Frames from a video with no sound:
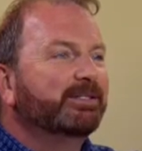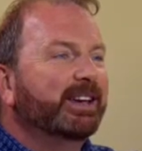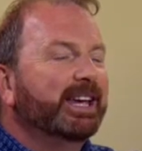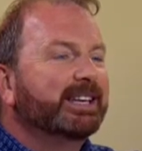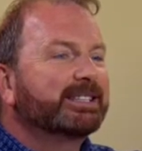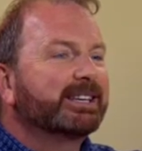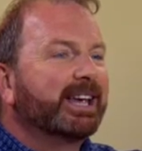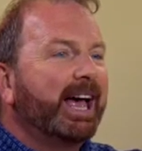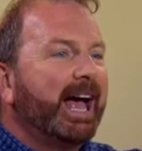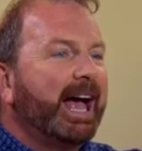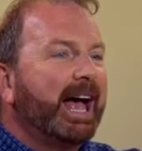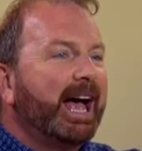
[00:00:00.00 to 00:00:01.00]
it
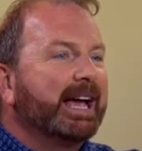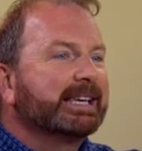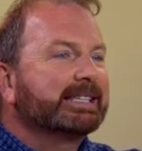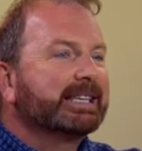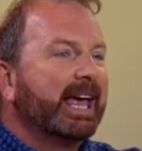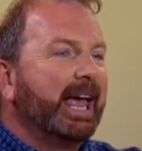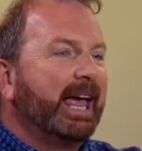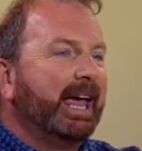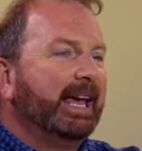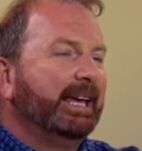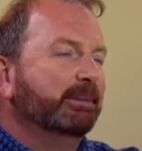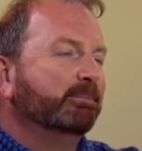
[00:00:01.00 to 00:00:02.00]
has
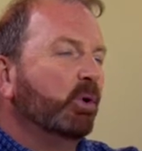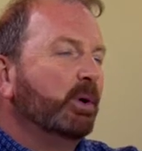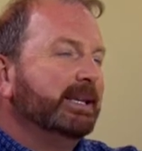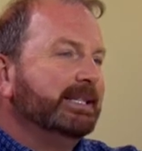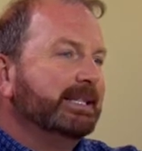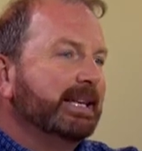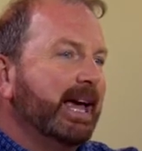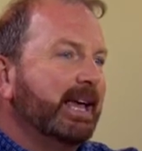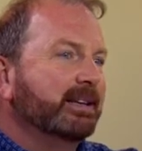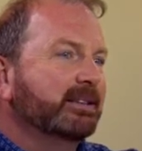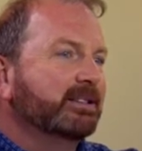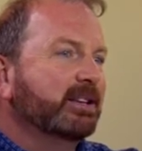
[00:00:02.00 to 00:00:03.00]
a pointed
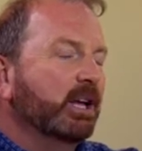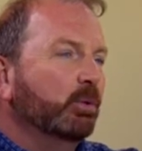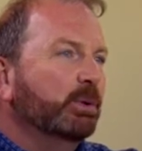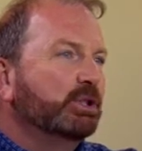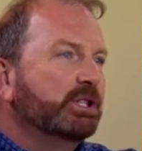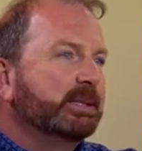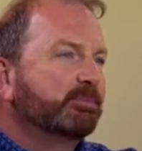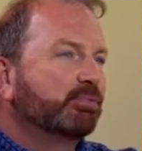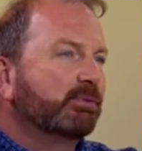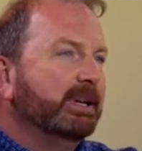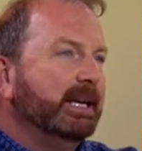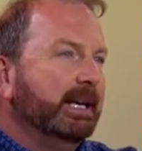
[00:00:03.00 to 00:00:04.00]
end, which is
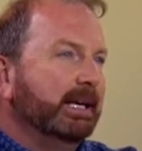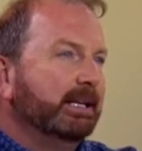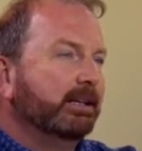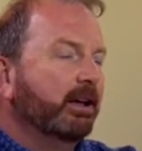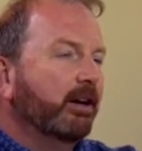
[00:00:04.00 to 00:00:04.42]
brilliant